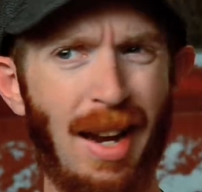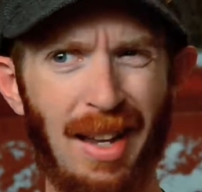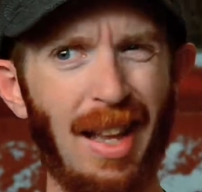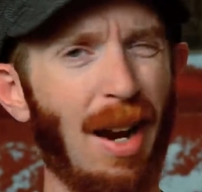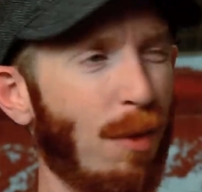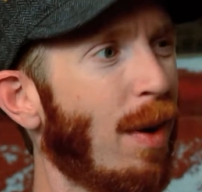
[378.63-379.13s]
and
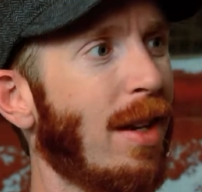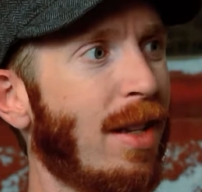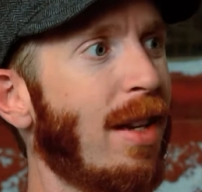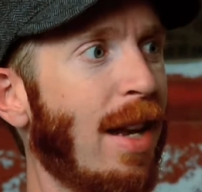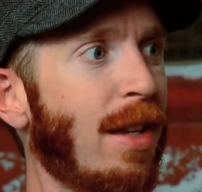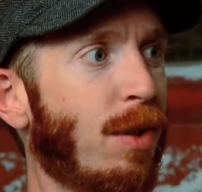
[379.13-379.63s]
that
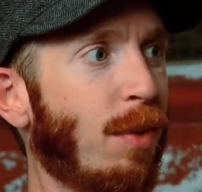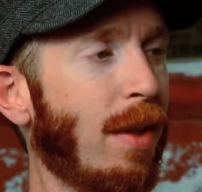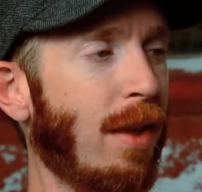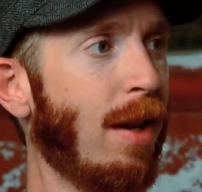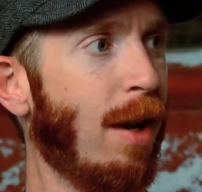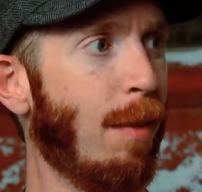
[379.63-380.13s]
resonates with
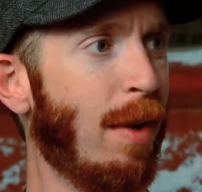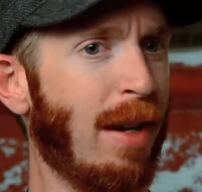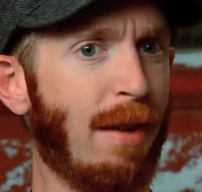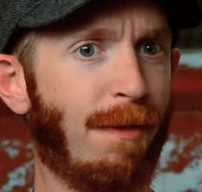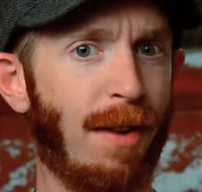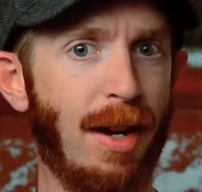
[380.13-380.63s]
him. And he
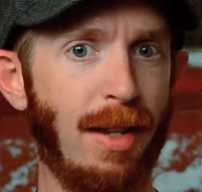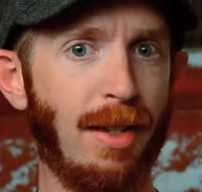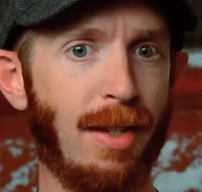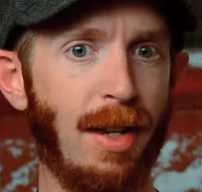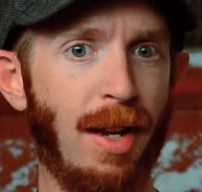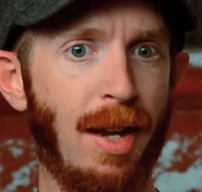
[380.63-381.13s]

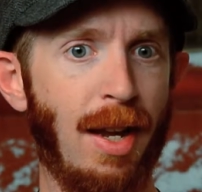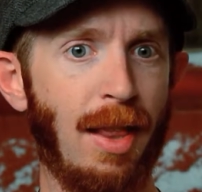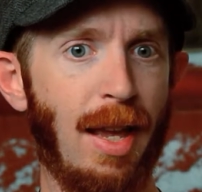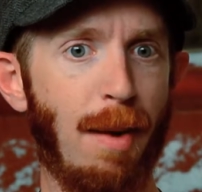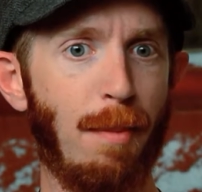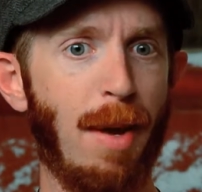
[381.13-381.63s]
finds
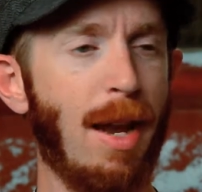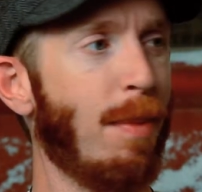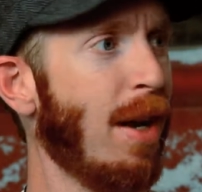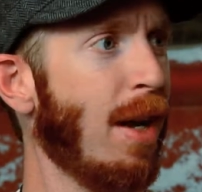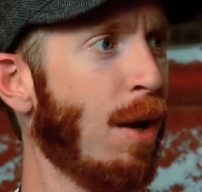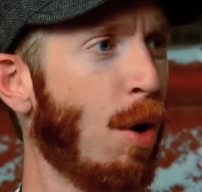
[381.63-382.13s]
that
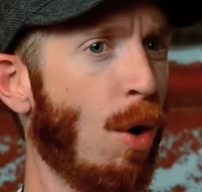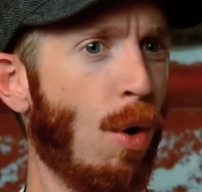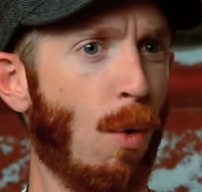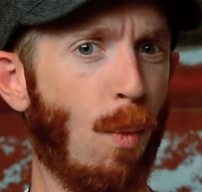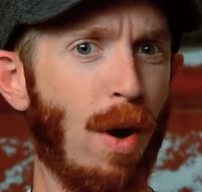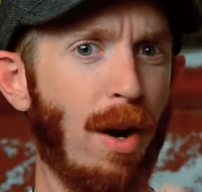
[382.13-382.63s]
maybe
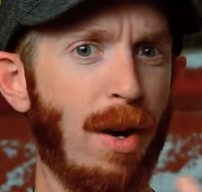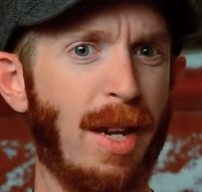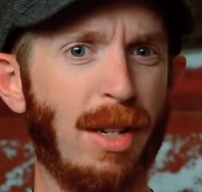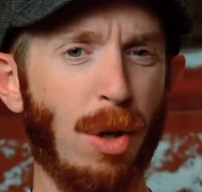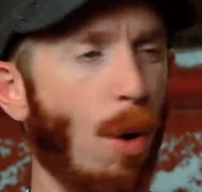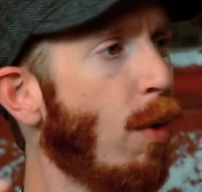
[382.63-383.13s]
where
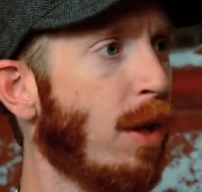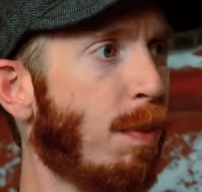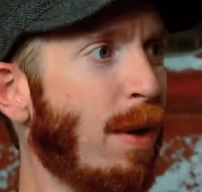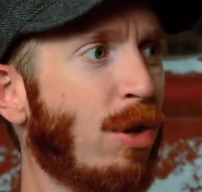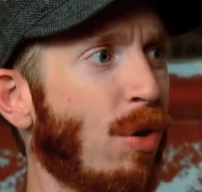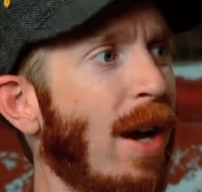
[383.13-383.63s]
he's always
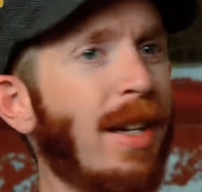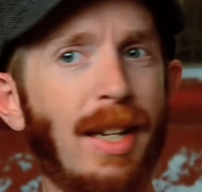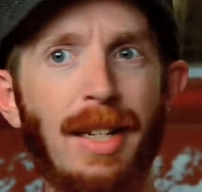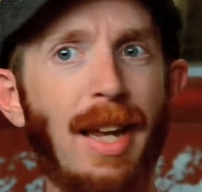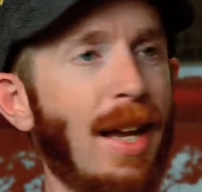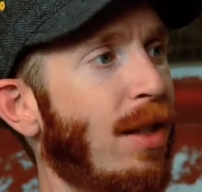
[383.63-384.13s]
been trying to
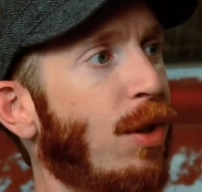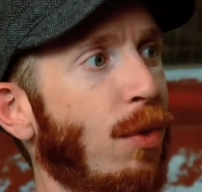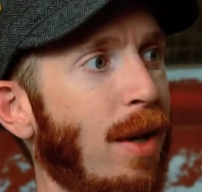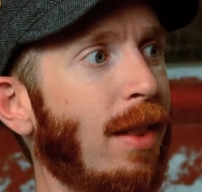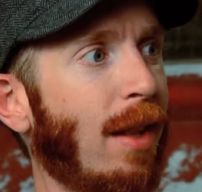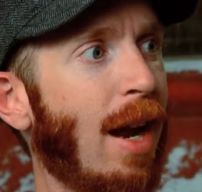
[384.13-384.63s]
get to
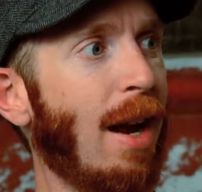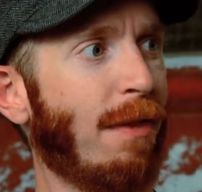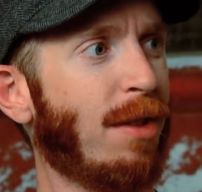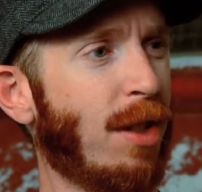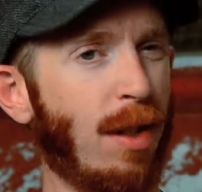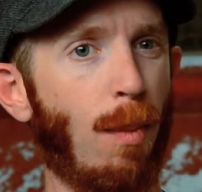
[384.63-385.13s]
in life,
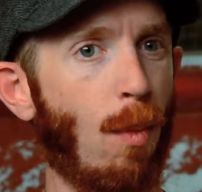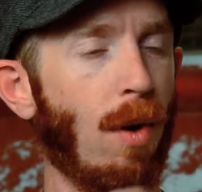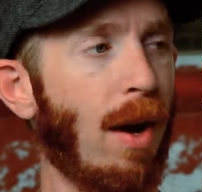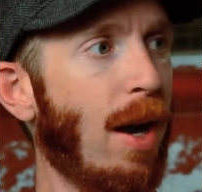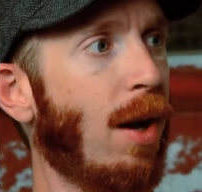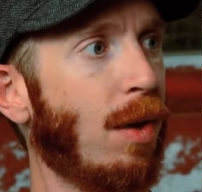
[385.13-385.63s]
somewhere
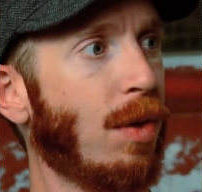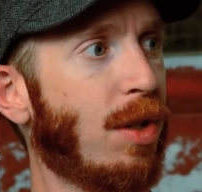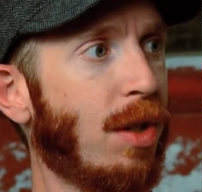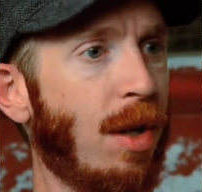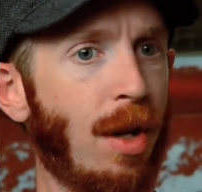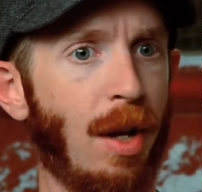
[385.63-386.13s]
else,
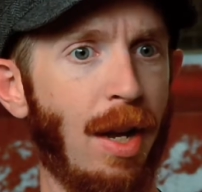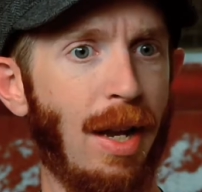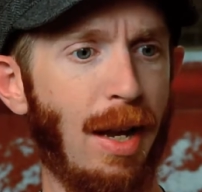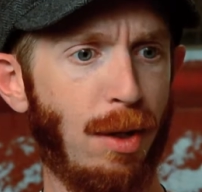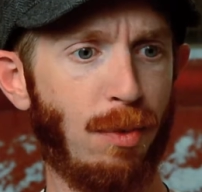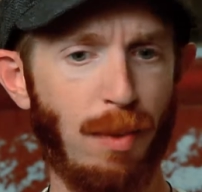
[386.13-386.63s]

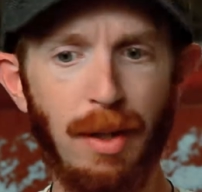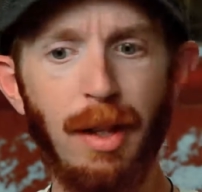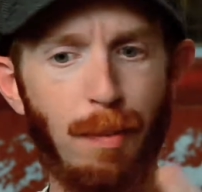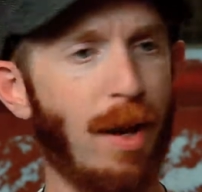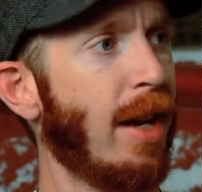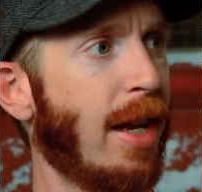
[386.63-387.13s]
has really
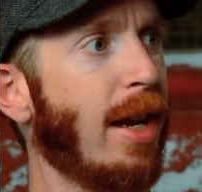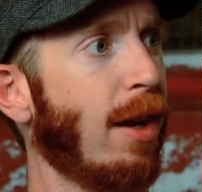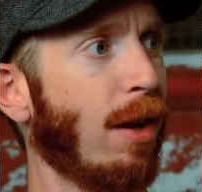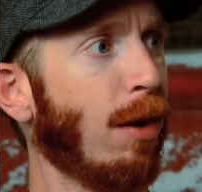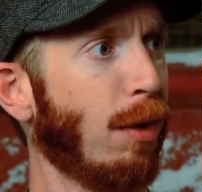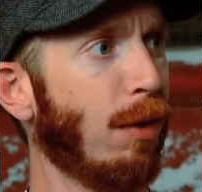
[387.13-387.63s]
been
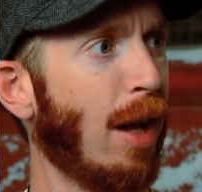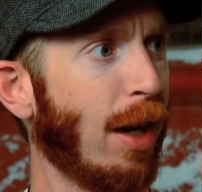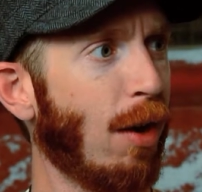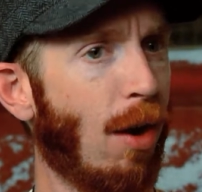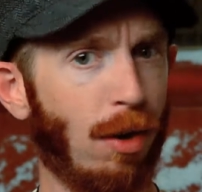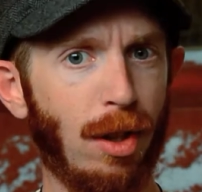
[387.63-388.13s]
here like
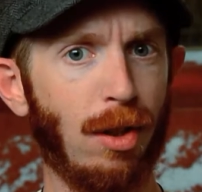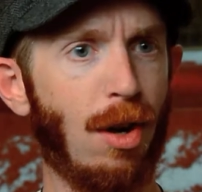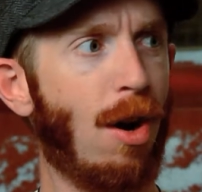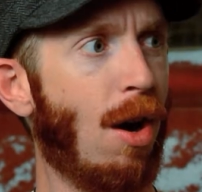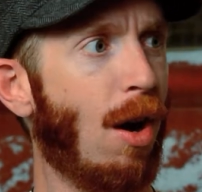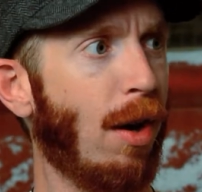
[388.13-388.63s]
all
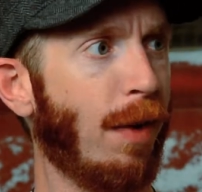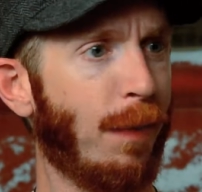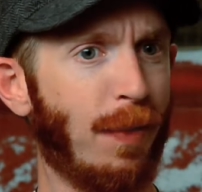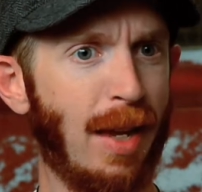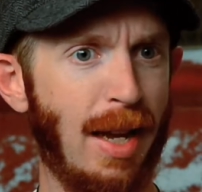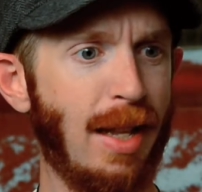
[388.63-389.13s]
along,
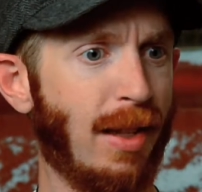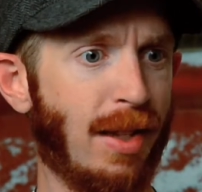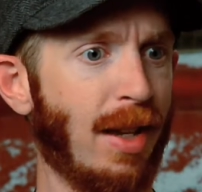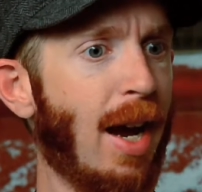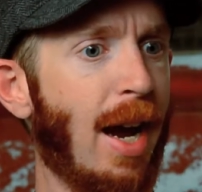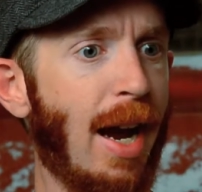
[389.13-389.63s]

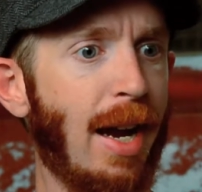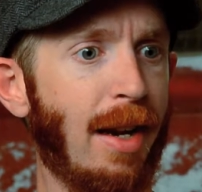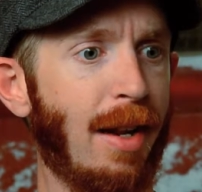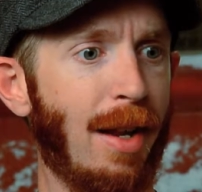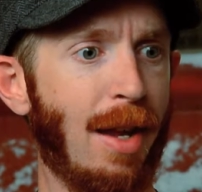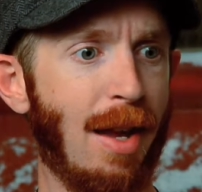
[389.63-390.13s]
inside,
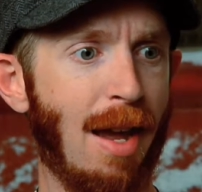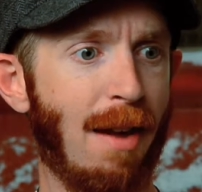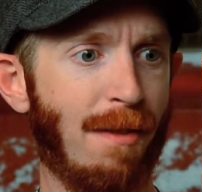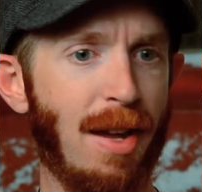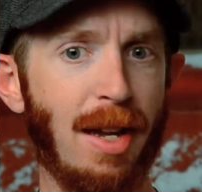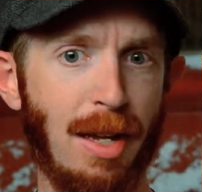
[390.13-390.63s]

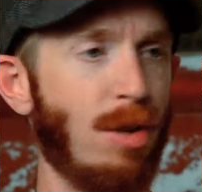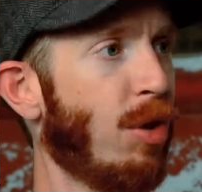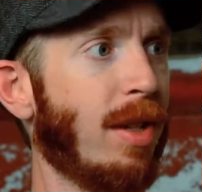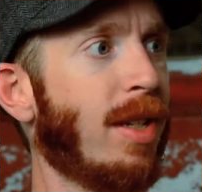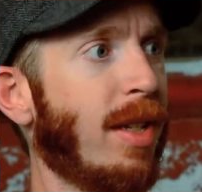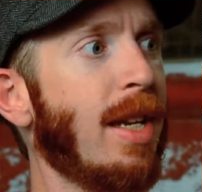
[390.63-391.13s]
if he can
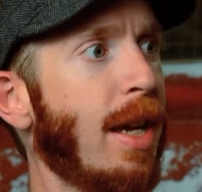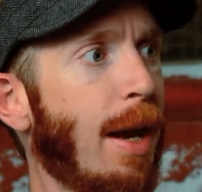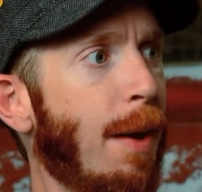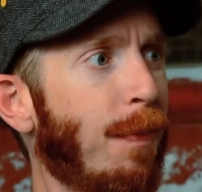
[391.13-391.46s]
just see it.